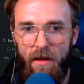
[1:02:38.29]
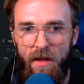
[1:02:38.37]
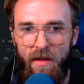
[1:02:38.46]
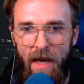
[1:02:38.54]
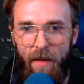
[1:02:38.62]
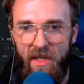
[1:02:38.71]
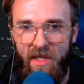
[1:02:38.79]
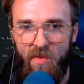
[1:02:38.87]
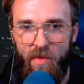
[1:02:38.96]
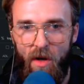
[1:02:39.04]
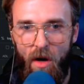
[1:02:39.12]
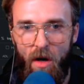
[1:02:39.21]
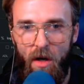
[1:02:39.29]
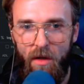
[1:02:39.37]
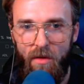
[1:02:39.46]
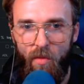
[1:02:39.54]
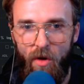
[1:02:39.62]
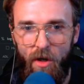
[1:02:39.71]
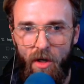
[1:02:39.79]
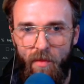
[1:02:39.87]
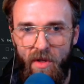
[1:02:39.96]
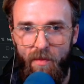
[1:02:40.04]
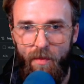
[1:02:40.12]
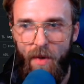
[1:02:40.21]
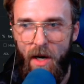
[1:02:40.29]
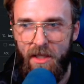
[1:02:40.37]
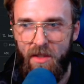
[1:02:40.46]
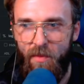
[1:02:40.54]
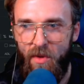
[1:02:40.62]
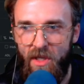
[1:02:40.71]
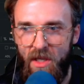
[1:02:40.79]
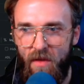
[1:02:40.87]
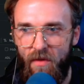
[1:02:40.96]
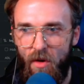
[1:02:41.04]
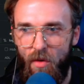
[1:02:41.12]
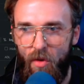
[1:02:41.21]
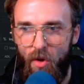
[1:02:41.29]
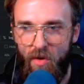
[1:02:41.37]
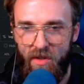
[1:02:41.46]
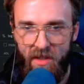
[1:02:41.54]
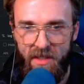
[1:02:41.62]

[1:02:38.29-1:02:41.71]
then that means we are we're going to be possibly even going low as